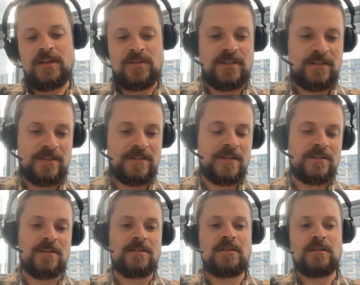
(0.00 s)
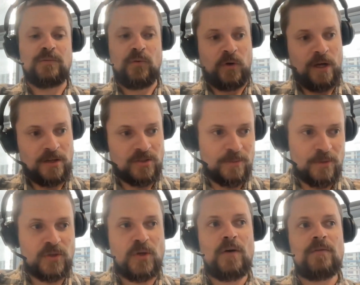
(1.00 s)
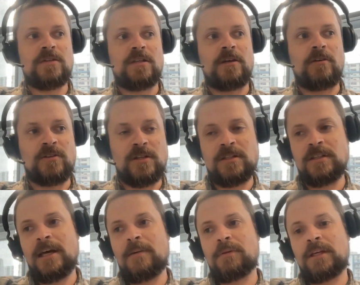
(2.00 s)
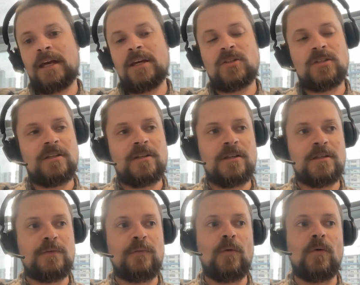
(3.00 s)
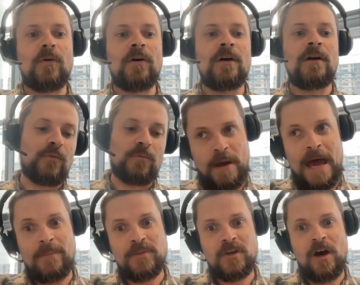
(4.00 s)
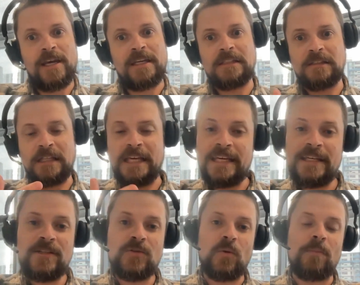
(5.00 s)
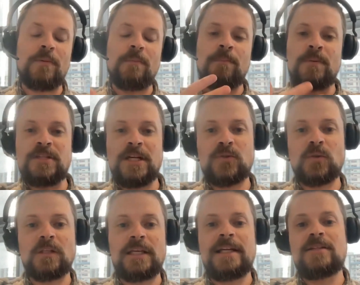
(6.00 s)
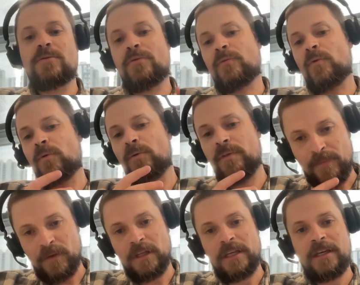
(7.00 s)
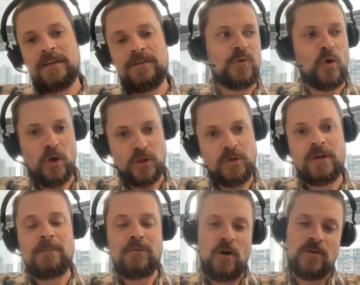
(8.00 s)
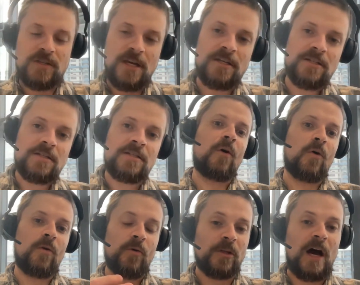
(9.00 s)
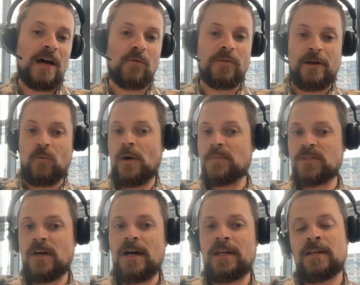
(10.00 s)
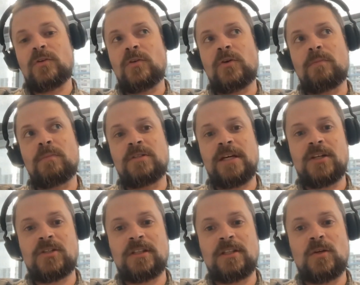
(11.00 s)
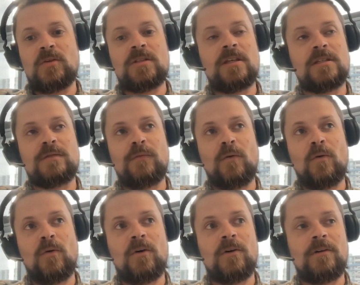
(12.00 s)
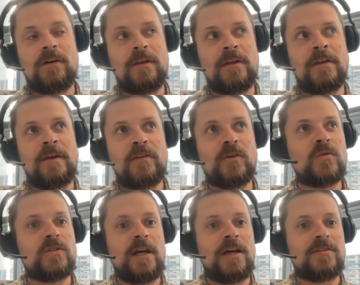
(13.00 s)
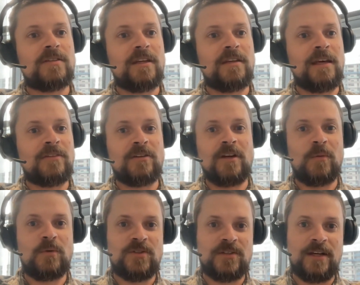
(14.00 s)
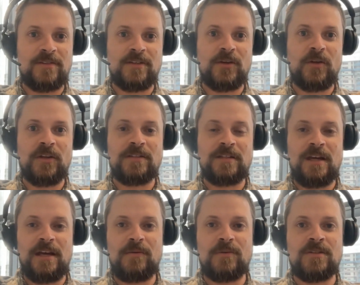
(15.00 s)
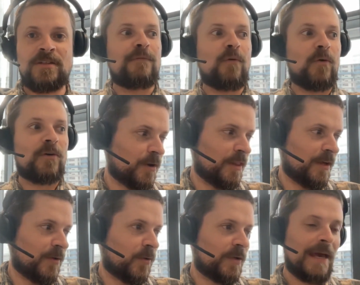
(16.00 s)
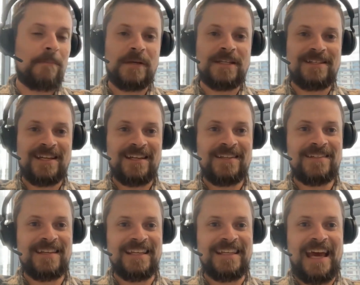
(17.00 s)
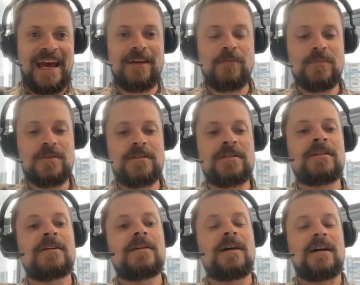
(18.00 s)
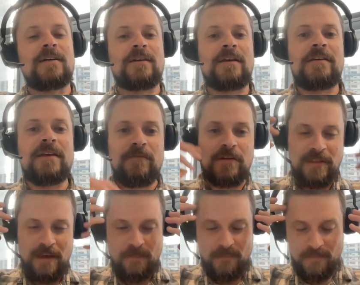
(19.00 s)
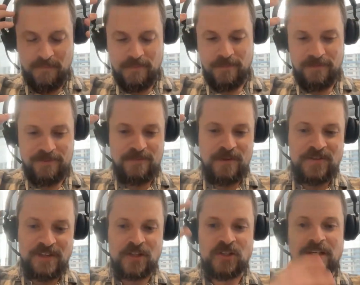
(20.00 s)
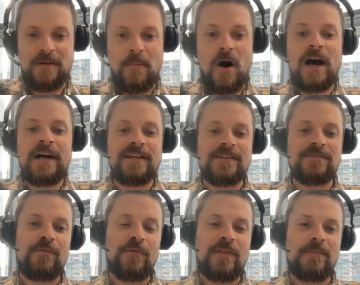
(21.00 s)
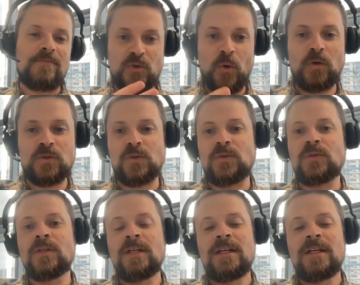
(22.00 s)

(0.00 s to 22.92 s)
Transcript: assistance for customer service in their existing applications, for perhaps guiding leads or potential leads through the lead nurturing process on live on their website. You could potentially use this for another use case that Nathan and I were discussing earlier today was for what are they called NPCs in games, giving them essentially a mind for them to talk to.